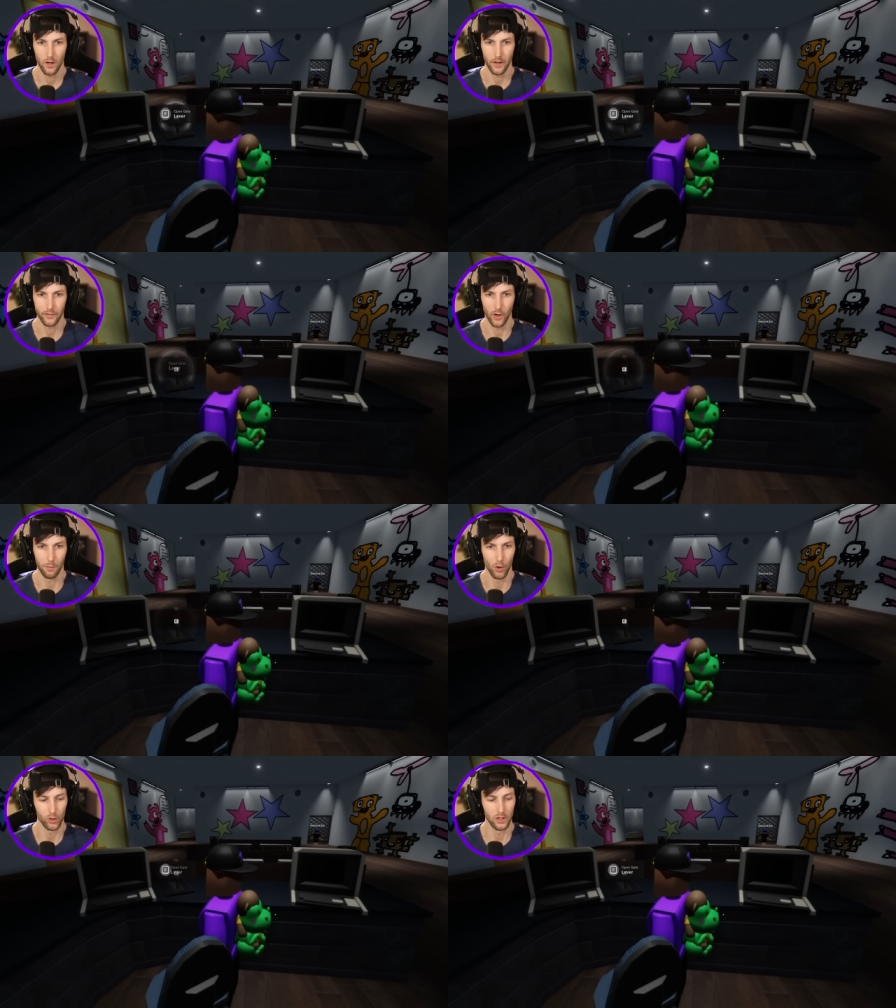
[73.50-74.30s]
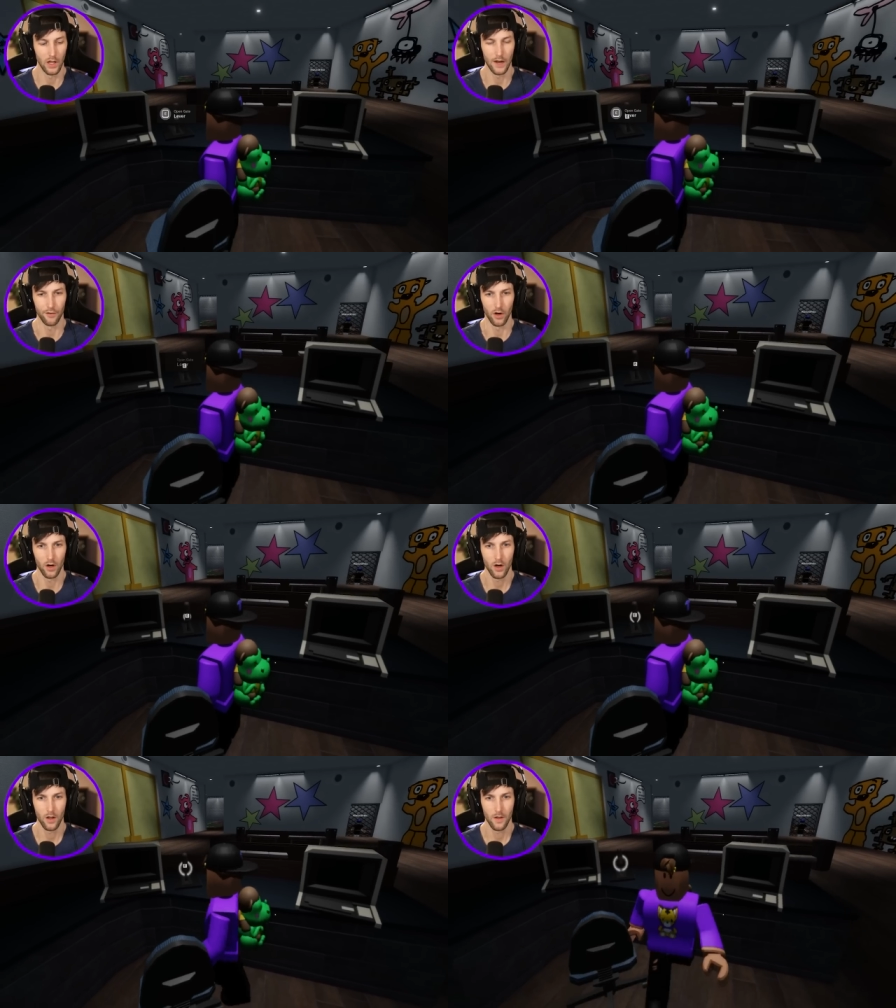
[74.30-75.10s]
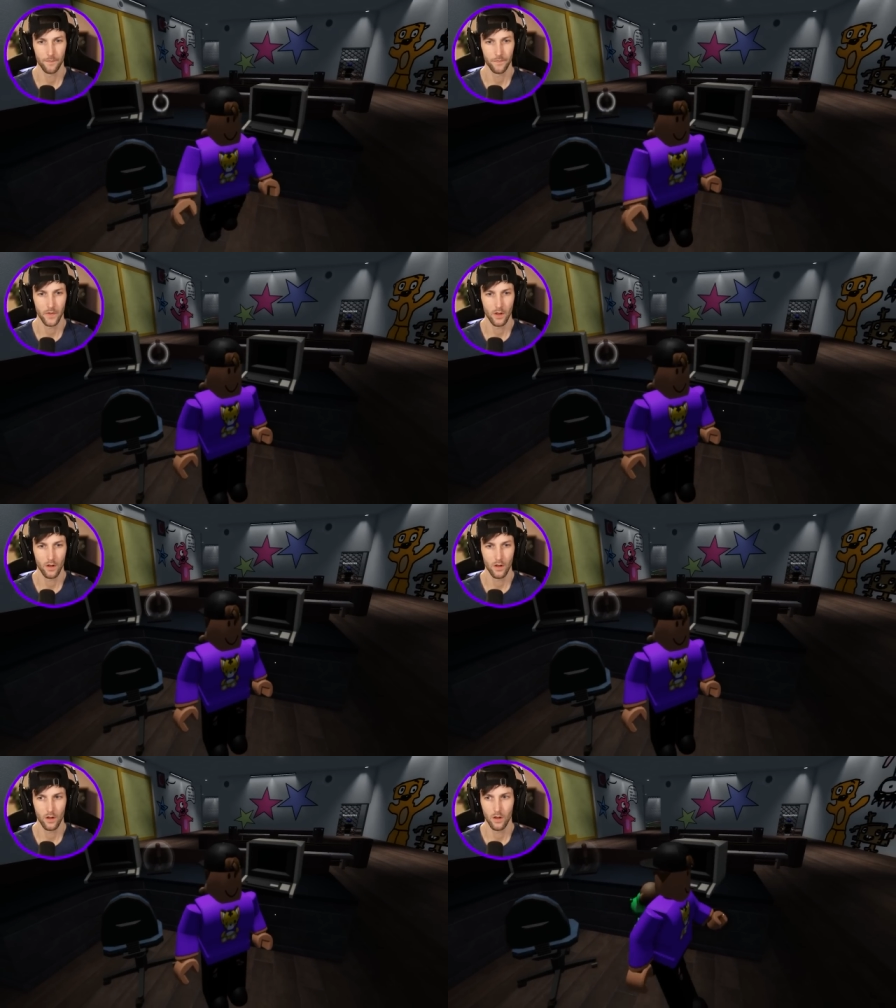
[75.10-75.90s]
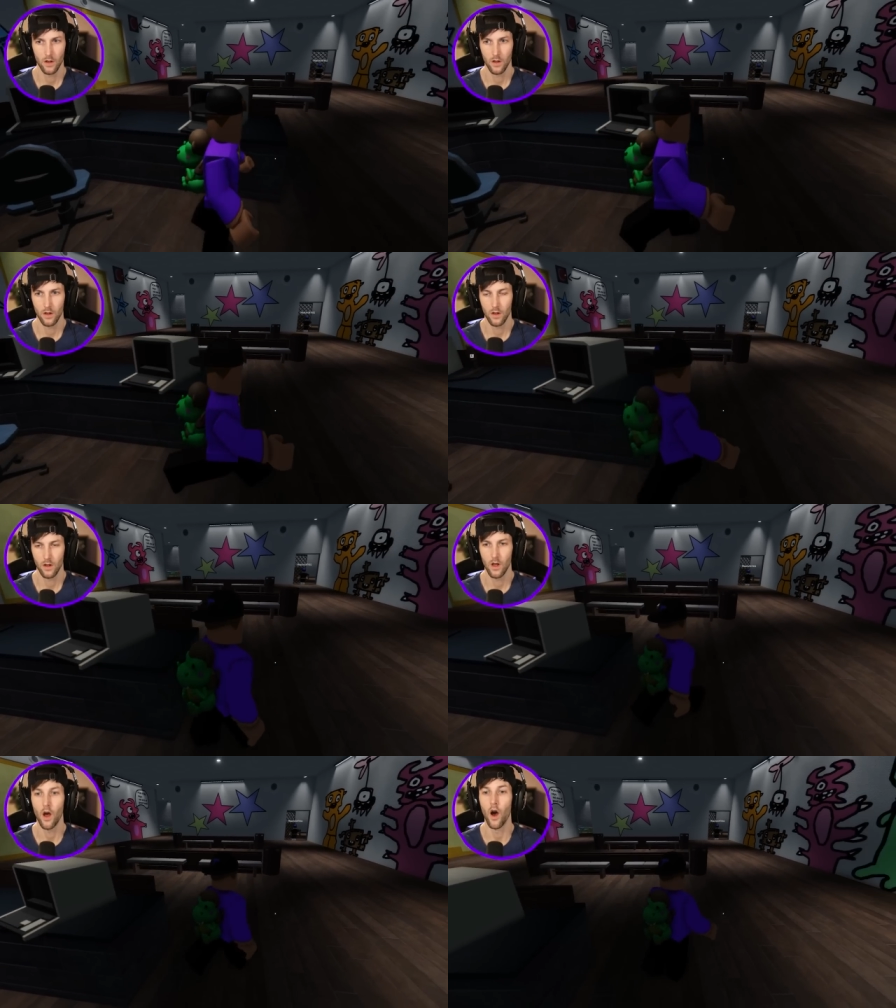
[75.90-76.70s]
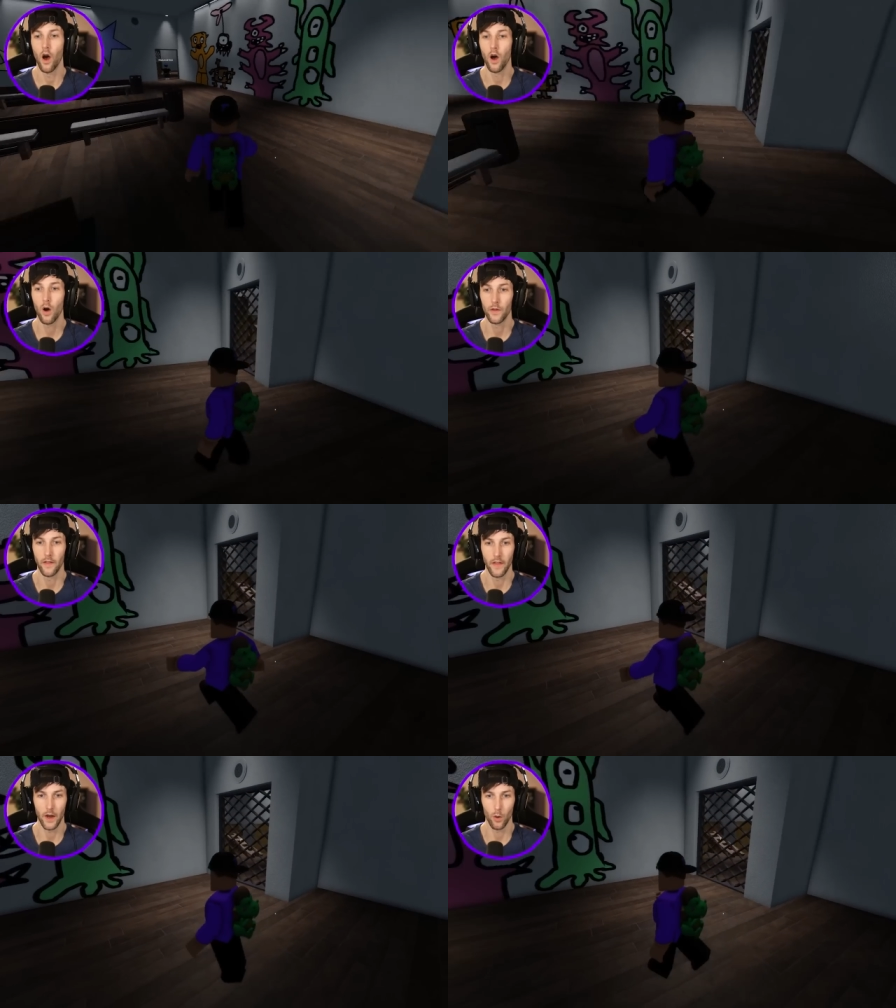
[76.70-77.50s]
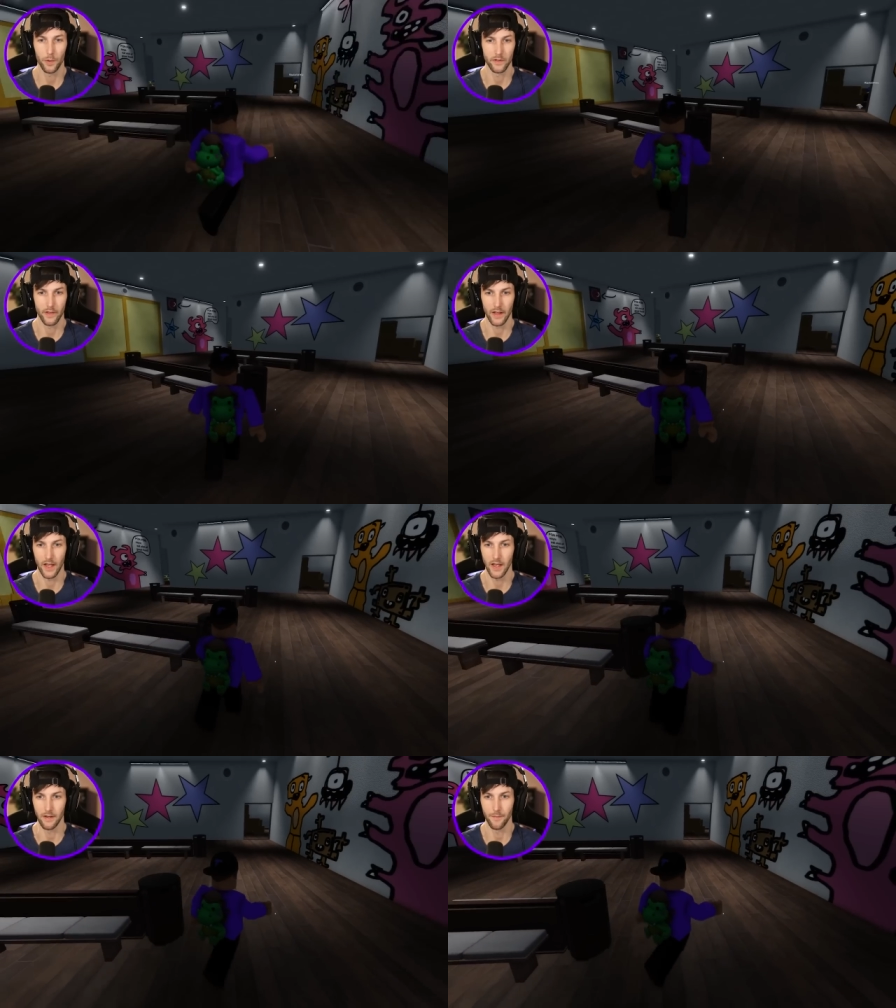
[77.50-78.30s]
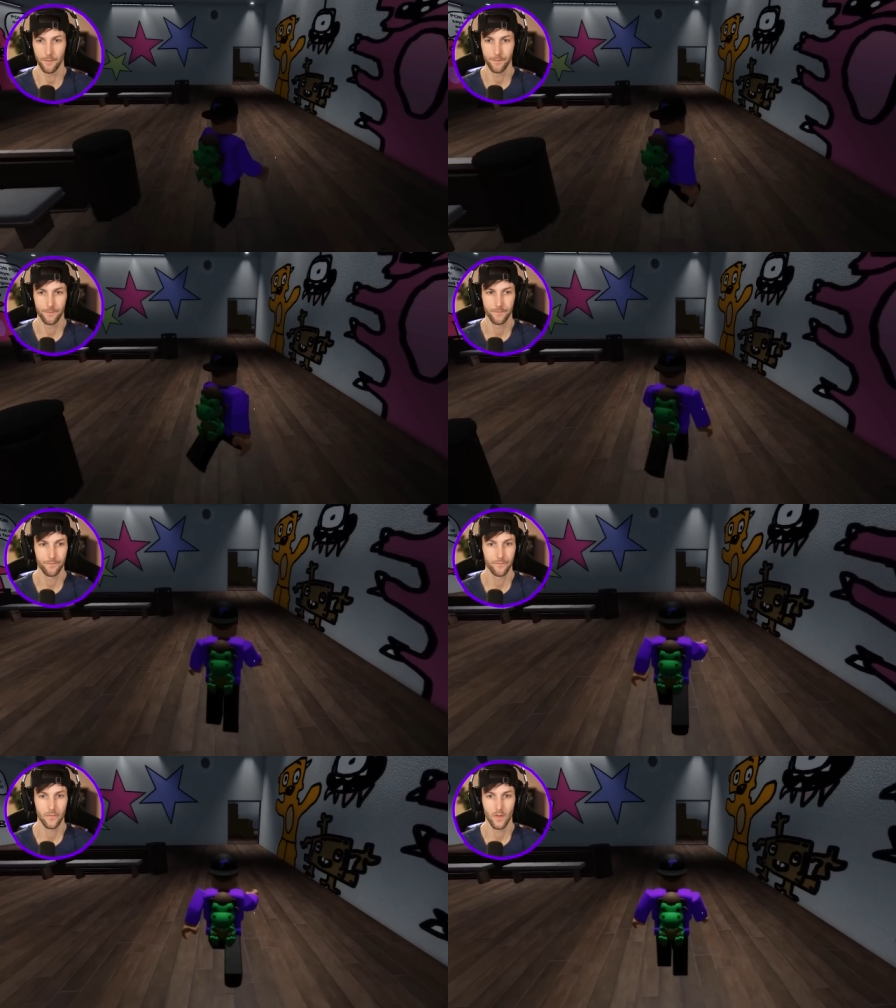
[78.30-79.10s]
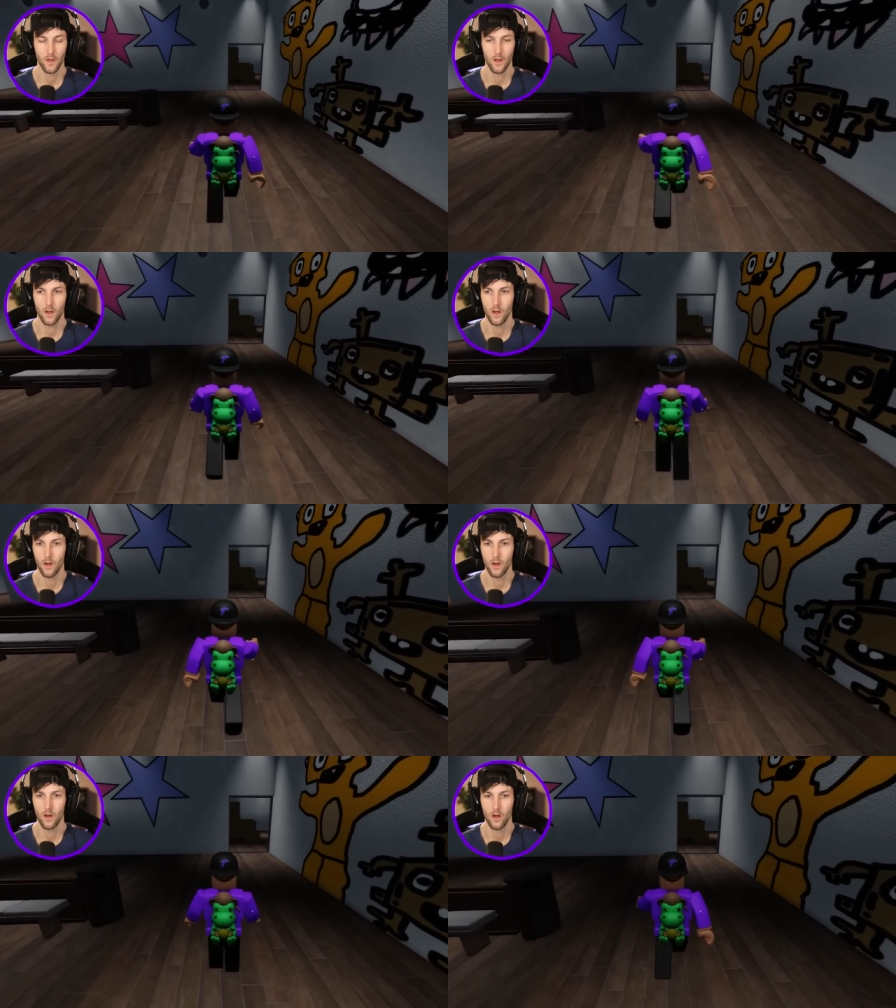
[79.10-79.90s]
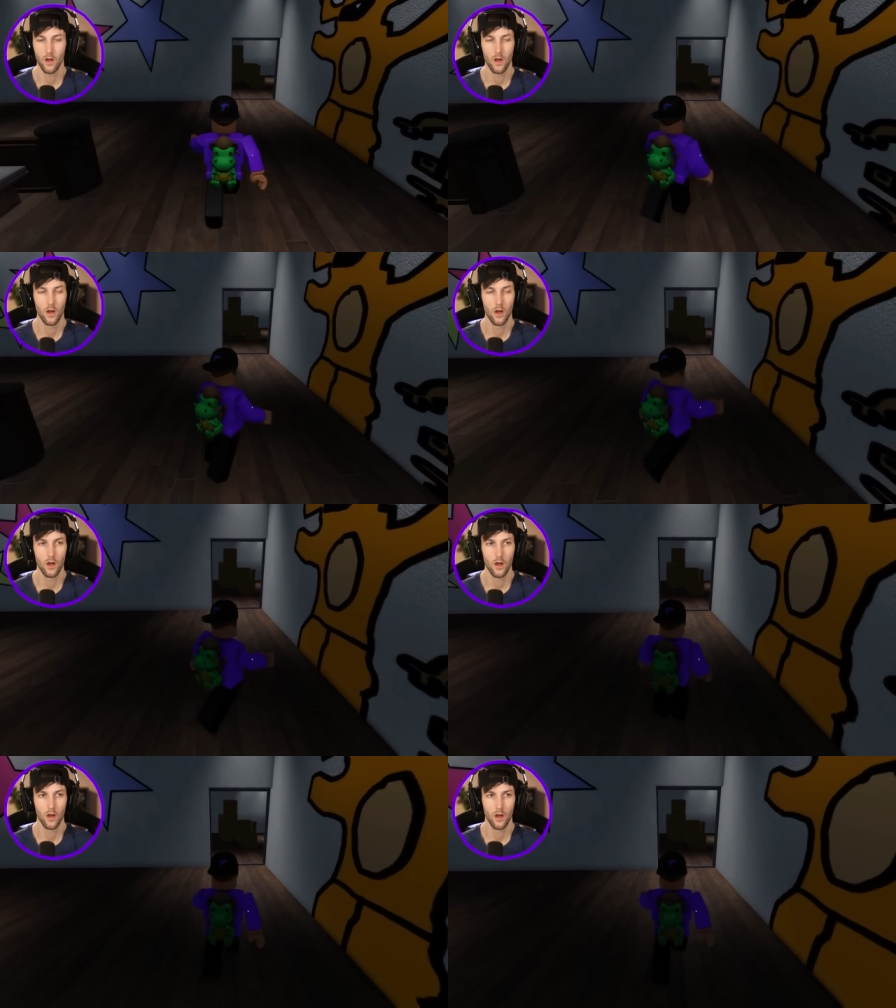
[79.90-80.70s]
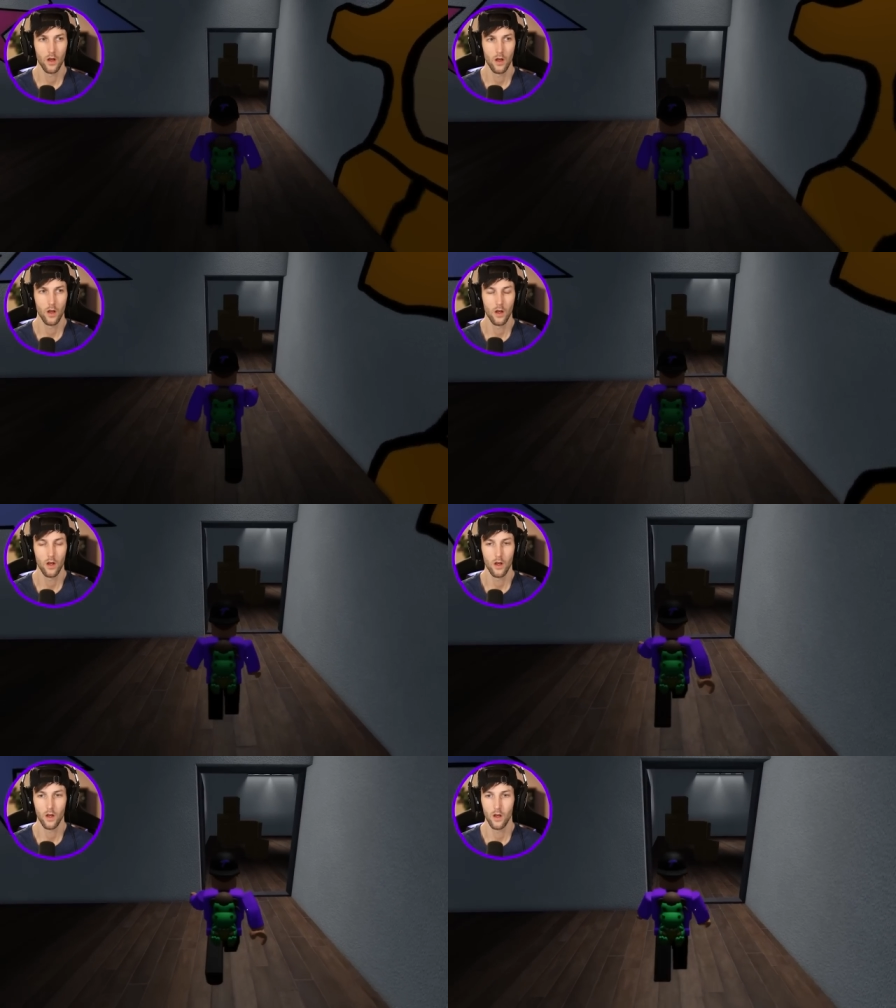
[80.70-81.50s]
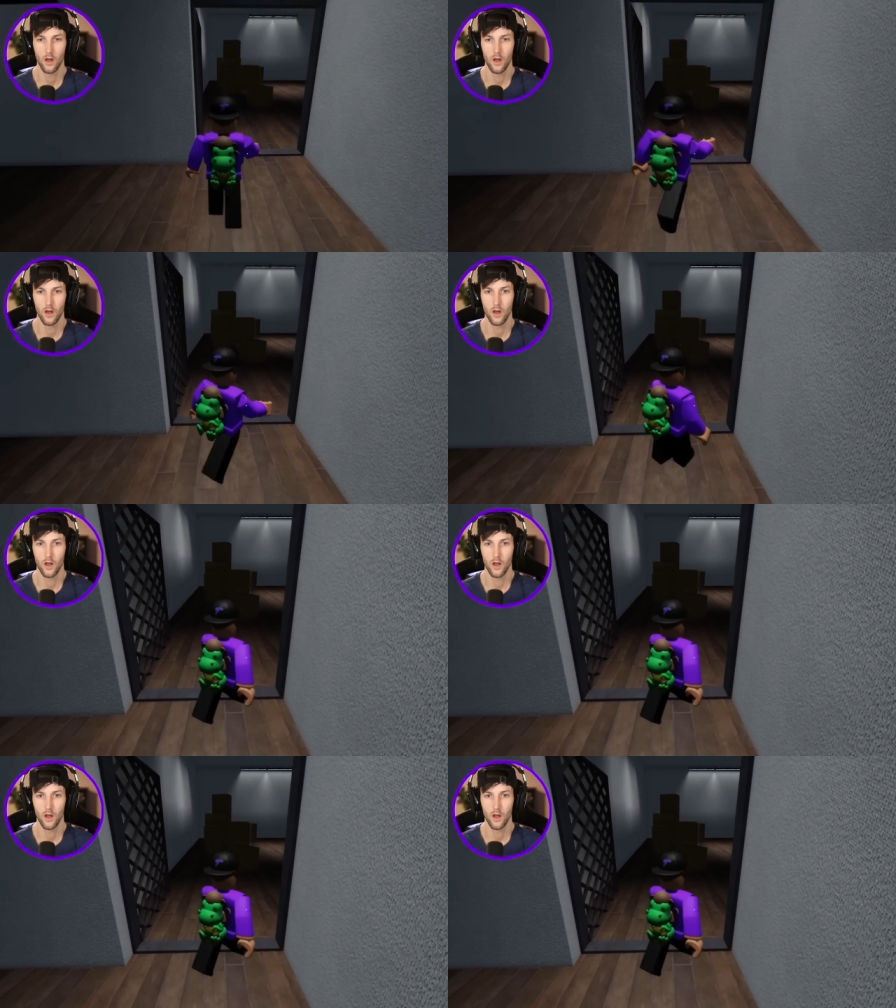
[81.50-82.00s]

Okay, so I pulled the lever. Reach up. Now. Oh, and then that opens that gate. You should be able to fit into it since you're so small.